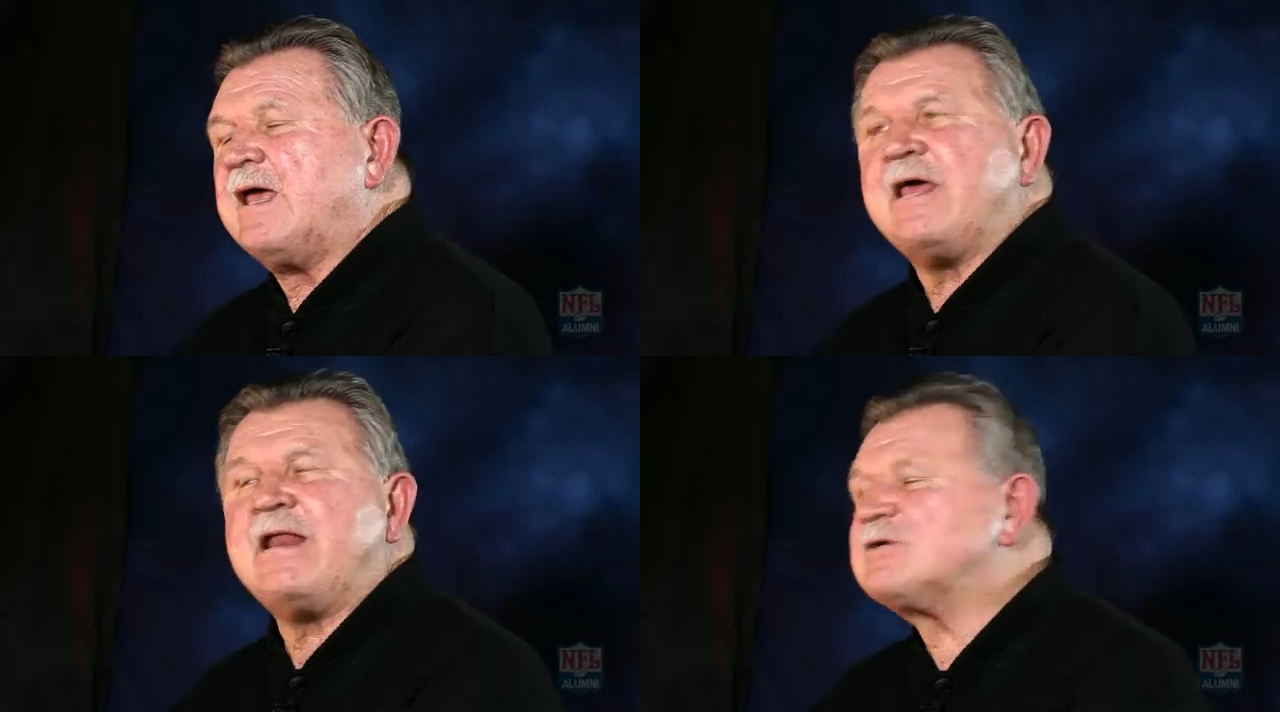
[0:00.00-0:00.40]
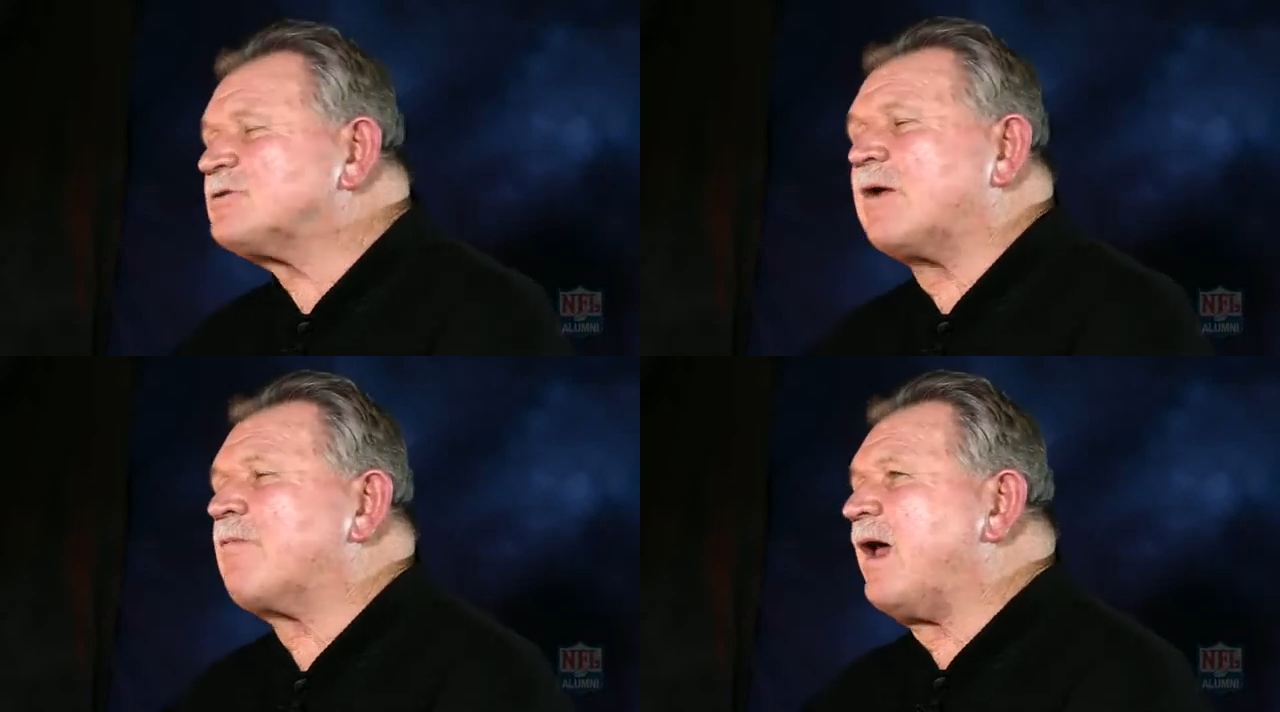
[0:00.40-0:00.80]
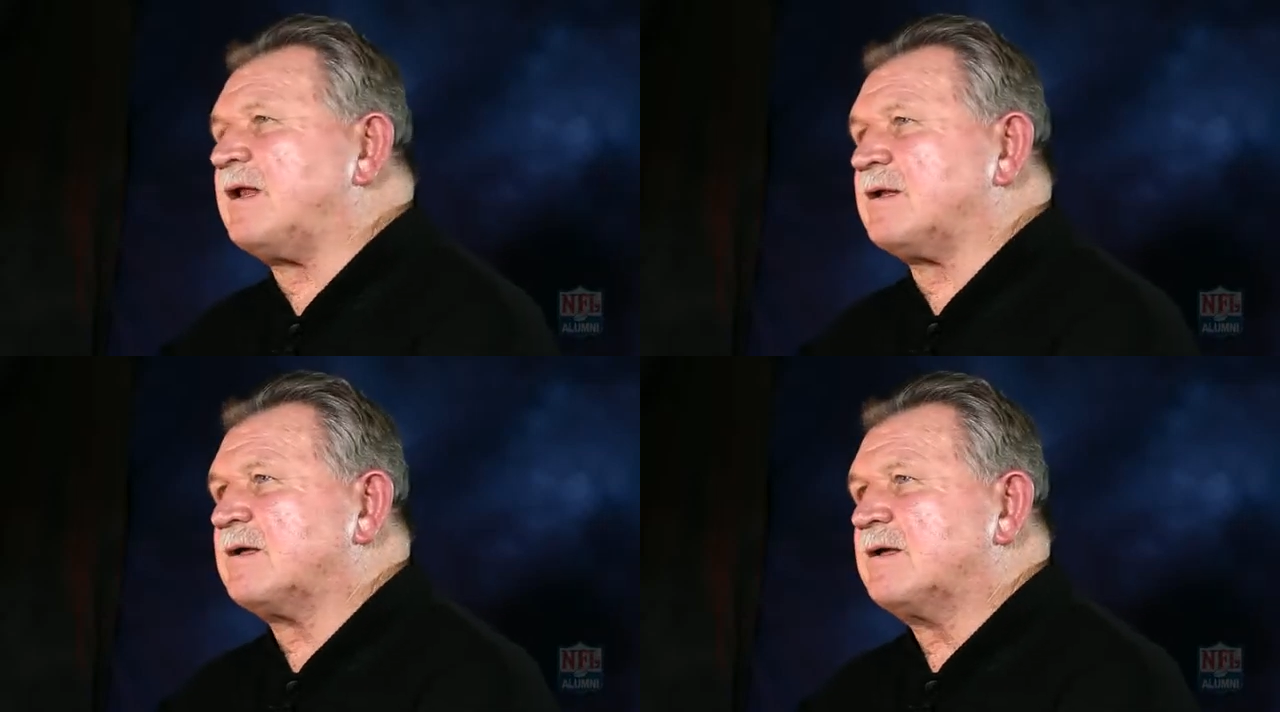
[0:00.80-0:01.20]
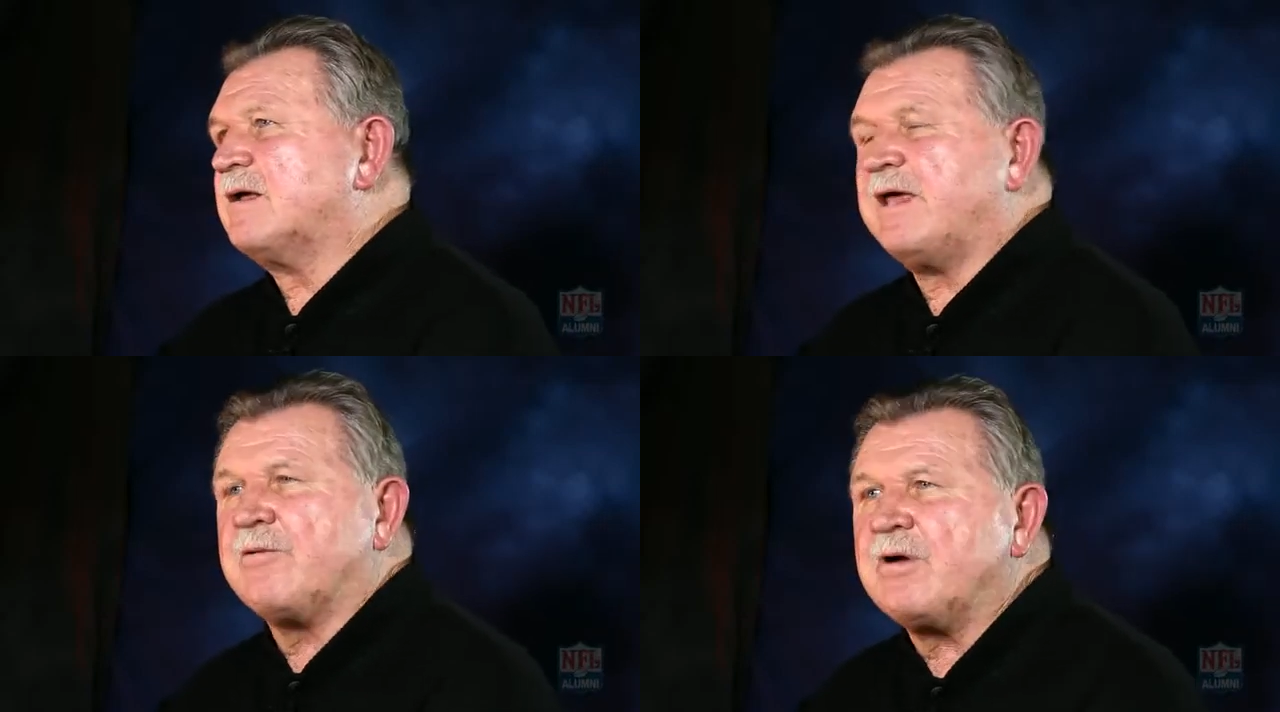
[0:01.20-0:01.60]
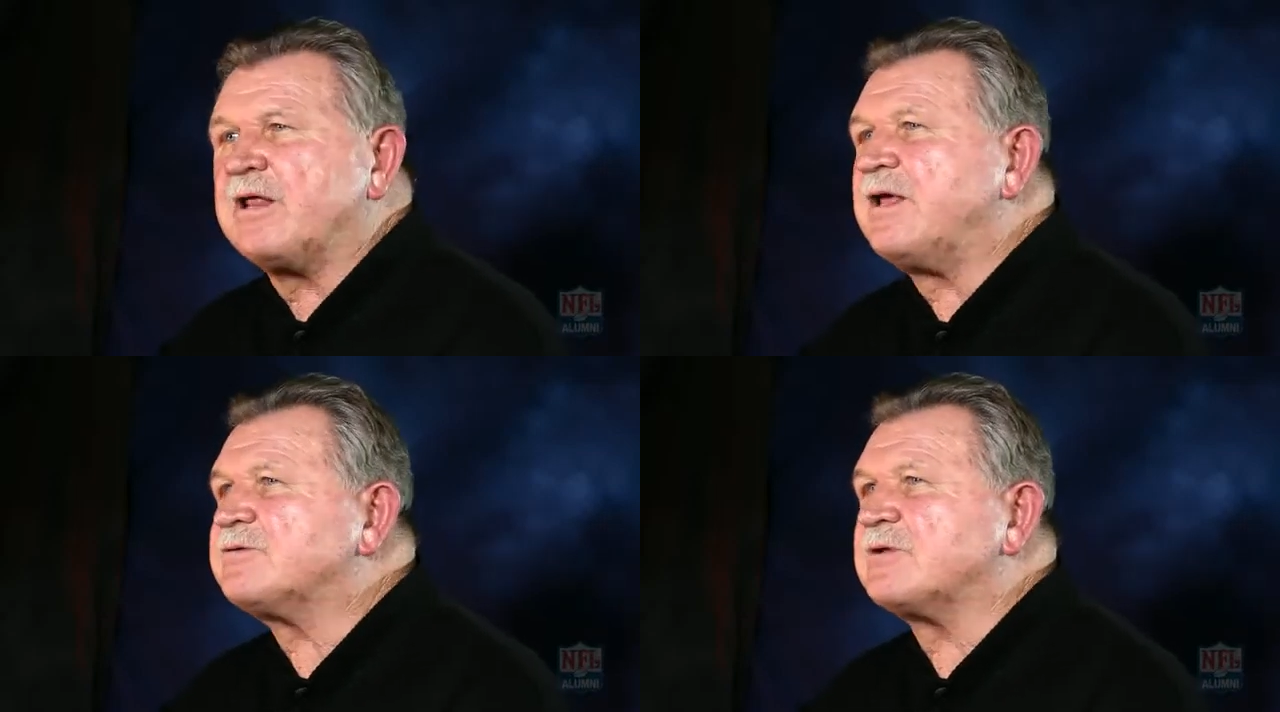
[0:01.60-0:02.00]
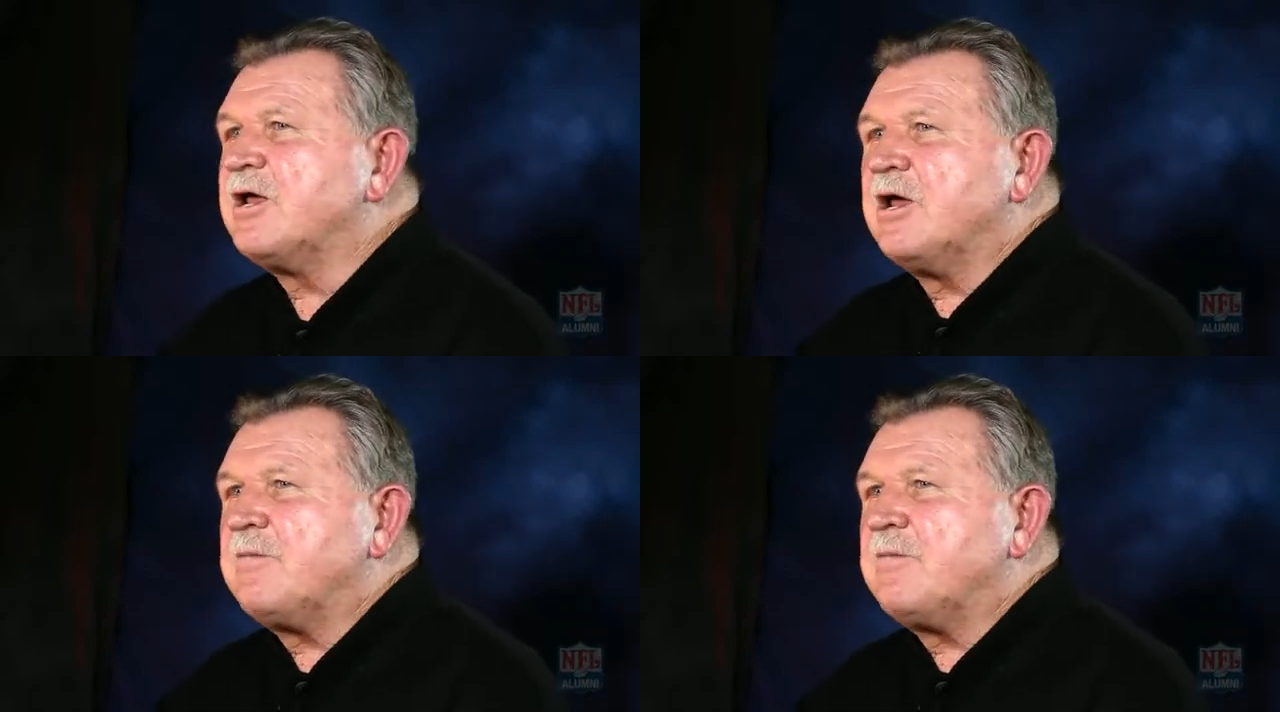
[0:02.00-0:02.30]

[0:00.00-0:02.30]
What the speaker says: And that's not right. It really isn't.